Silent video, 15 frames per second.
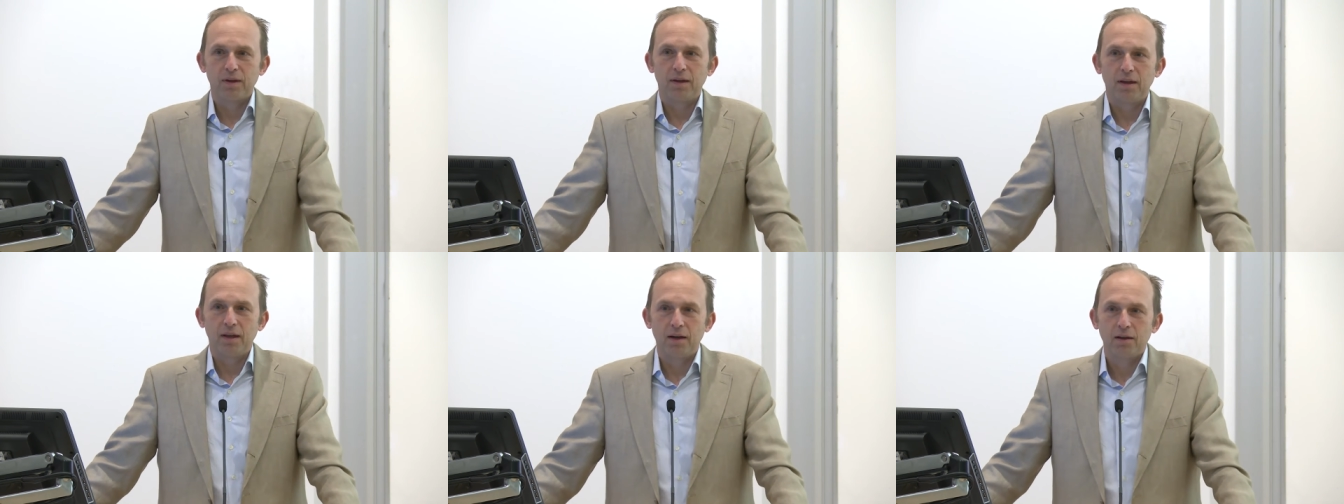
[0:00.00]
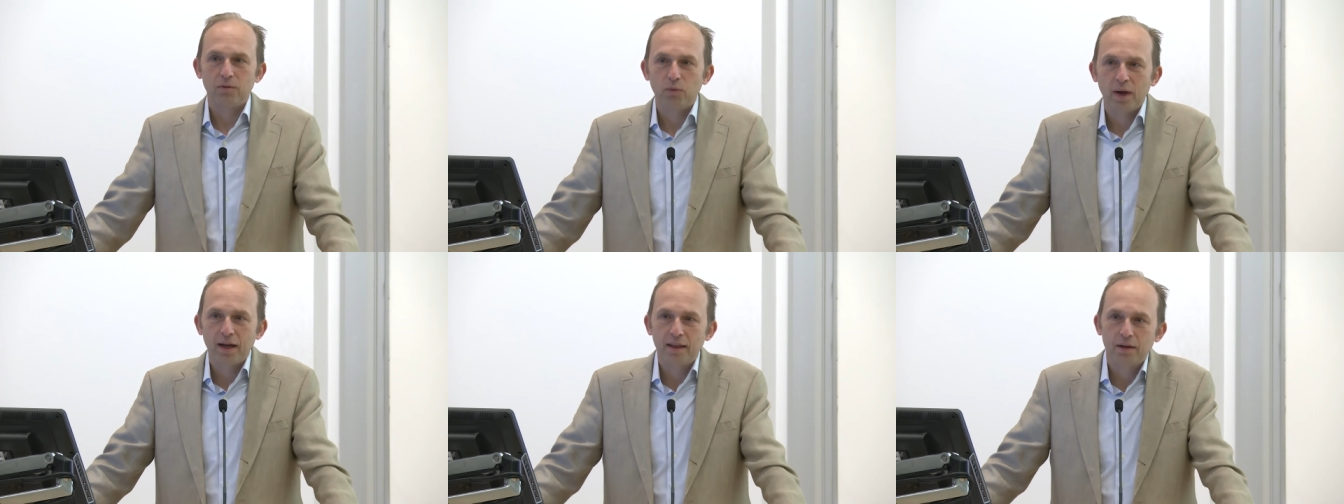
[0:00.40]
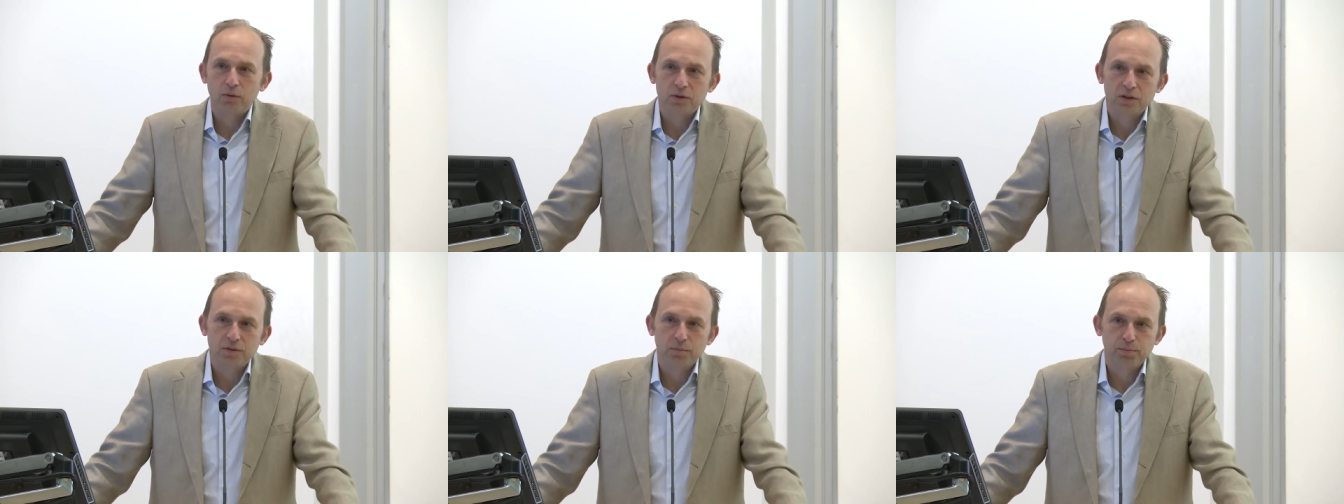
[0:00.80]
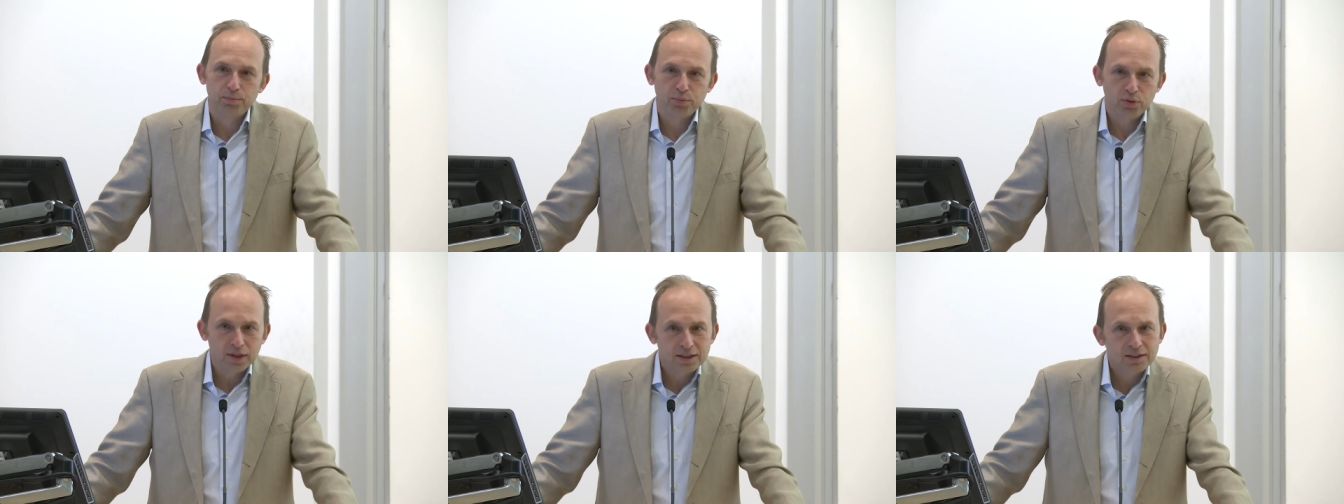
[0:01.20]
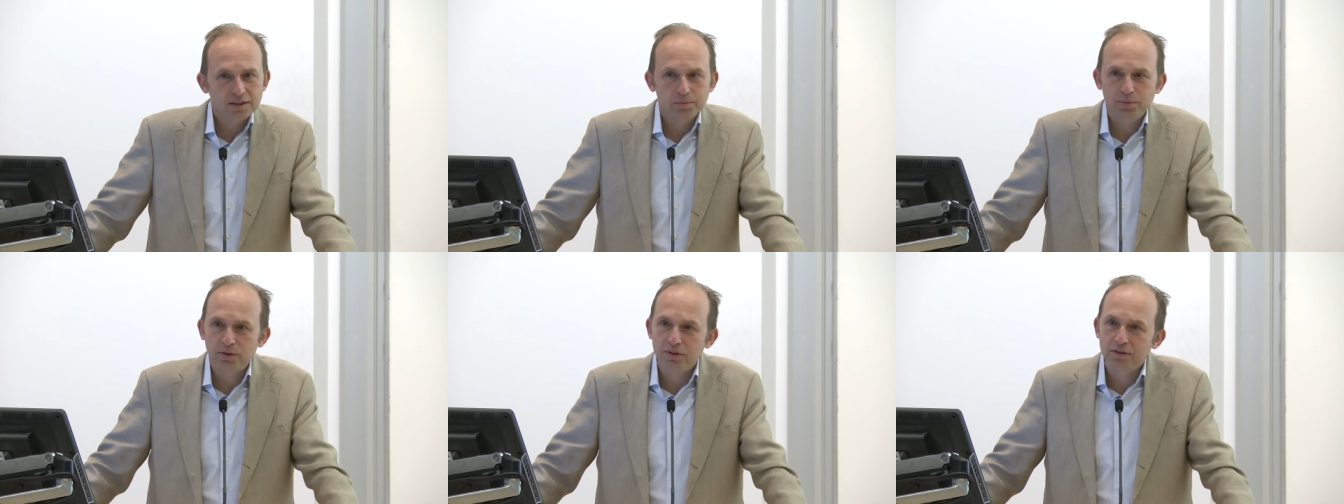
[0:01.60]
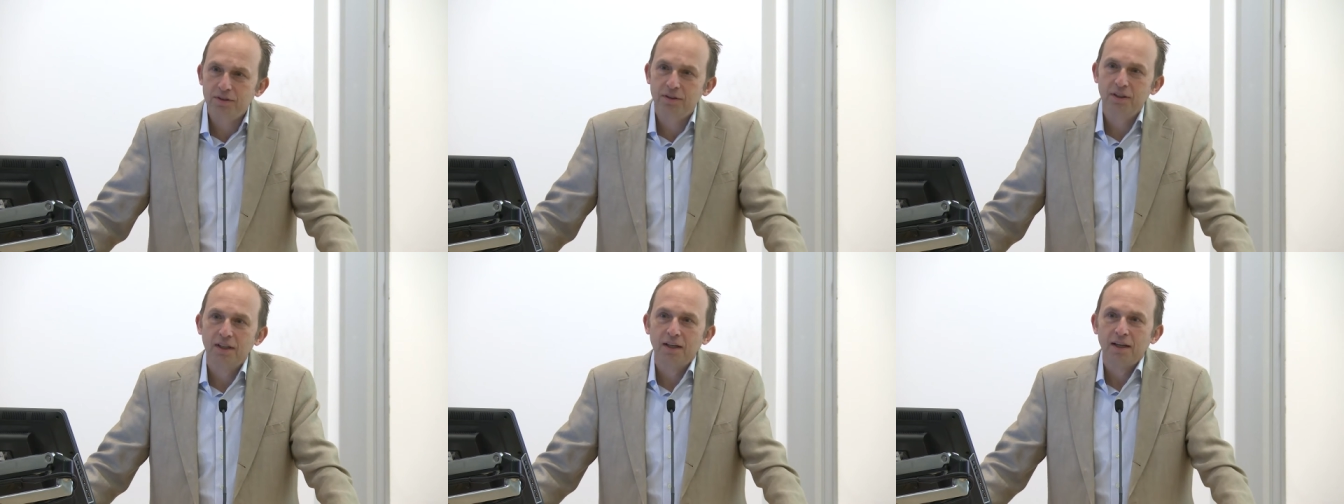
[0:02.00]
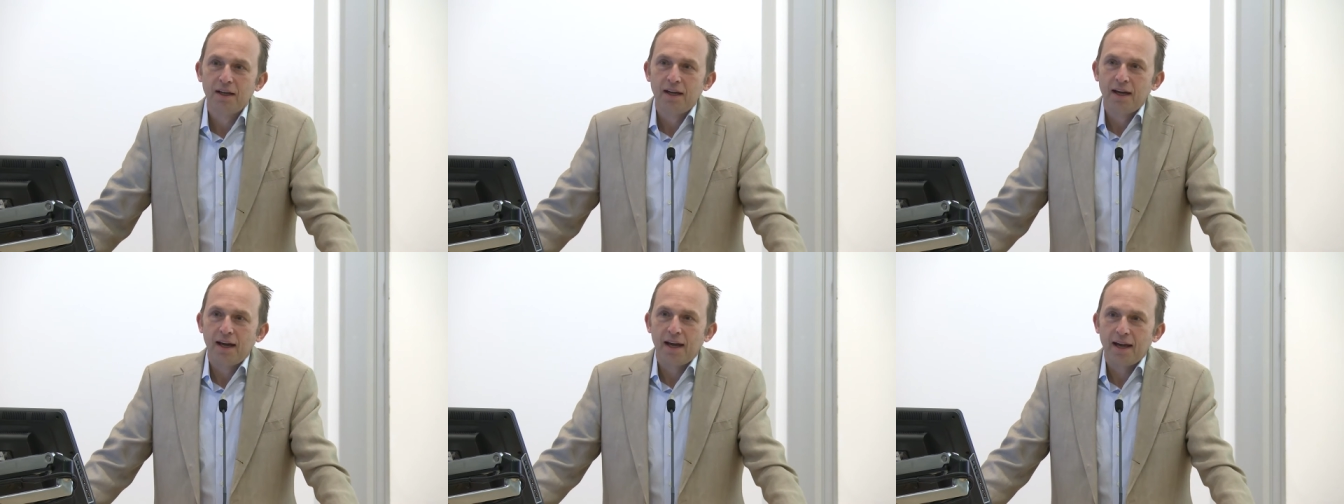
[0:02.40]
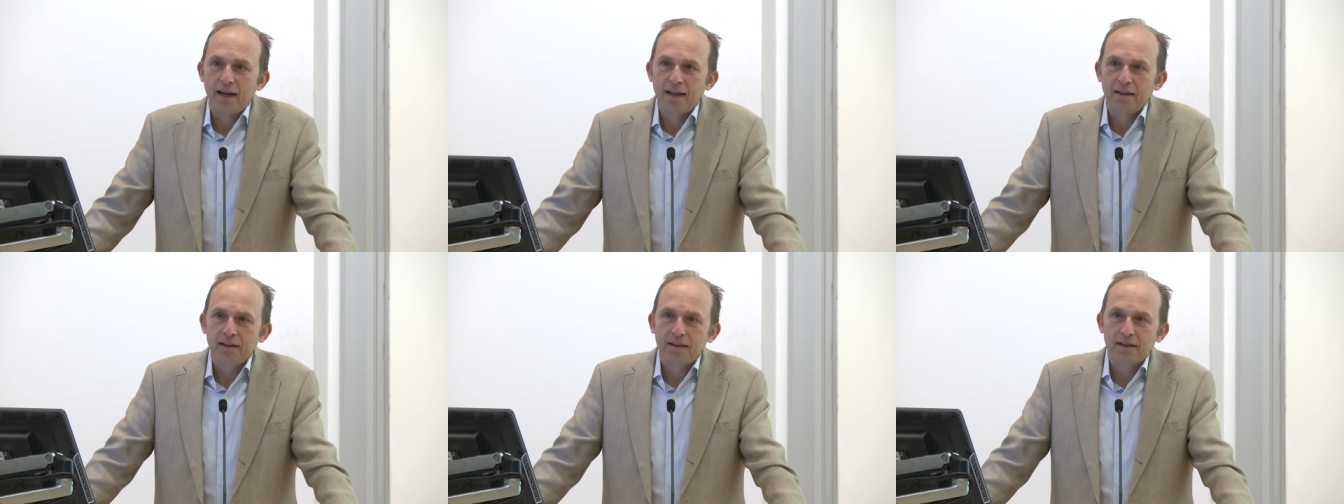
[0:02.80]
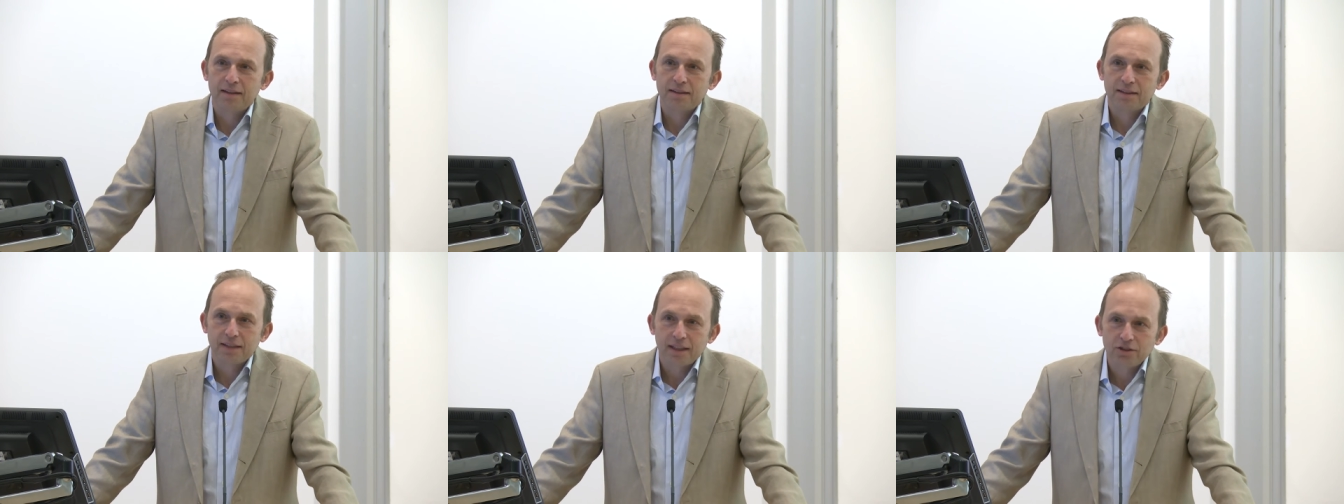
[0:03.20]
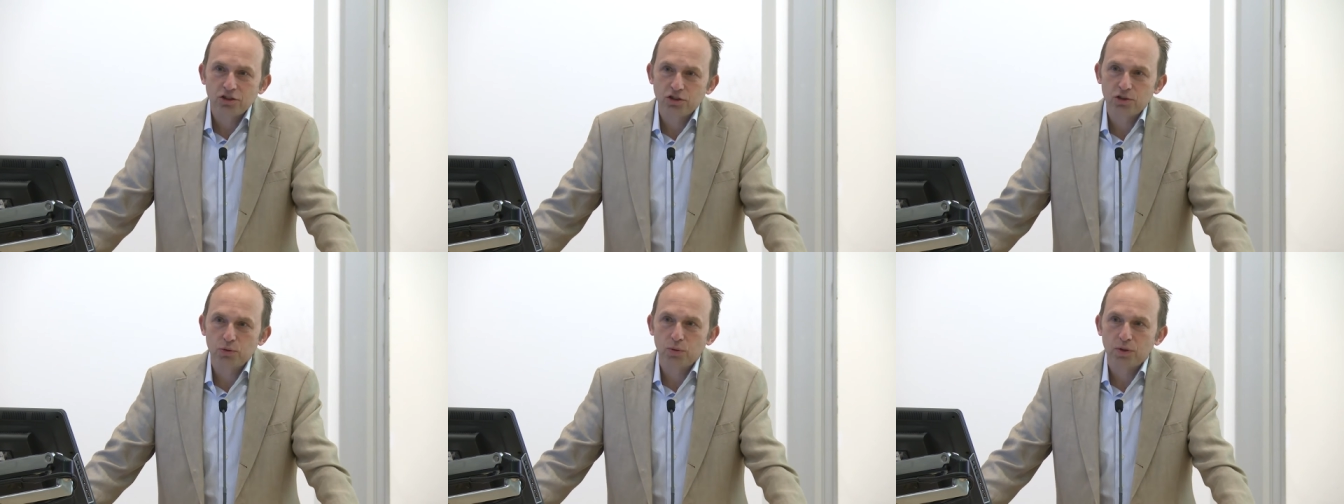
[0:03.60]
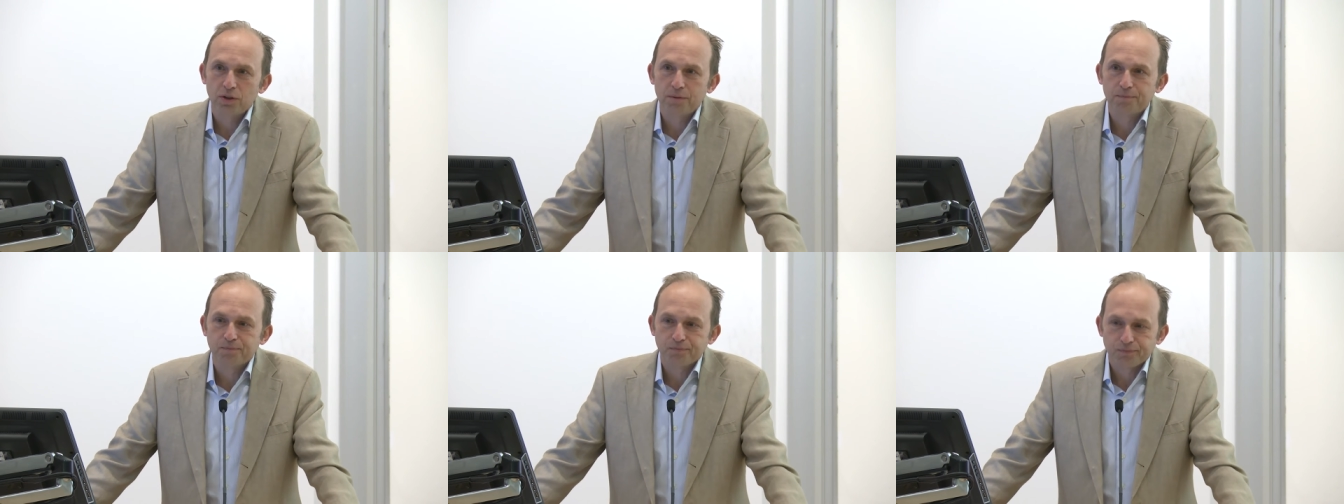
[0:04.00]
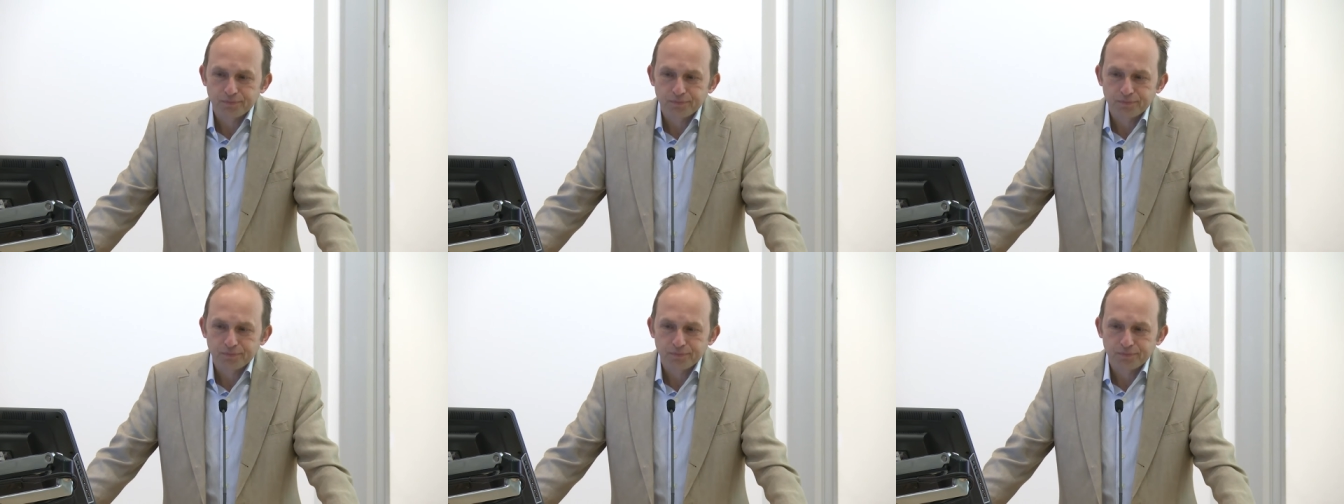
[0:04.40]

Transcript: in a way that was principled and consensual